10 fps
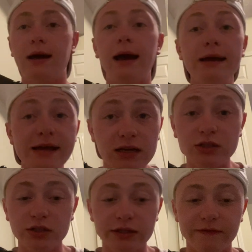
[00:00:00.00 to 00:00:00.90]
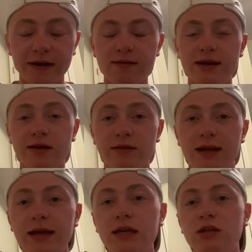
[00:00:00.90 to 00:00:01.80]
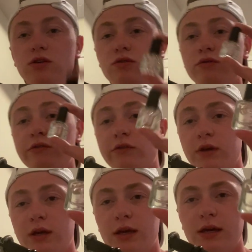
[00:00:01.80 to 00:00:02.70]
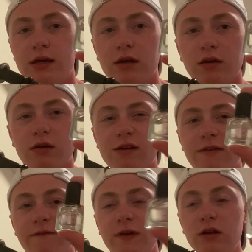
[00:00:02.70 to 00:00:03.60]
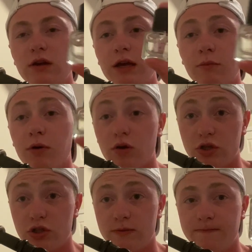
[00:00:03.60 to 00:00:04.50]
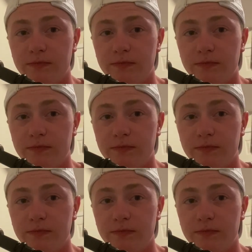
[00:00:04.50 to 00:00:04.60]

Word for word: I actually found out that I can use fingernail polish.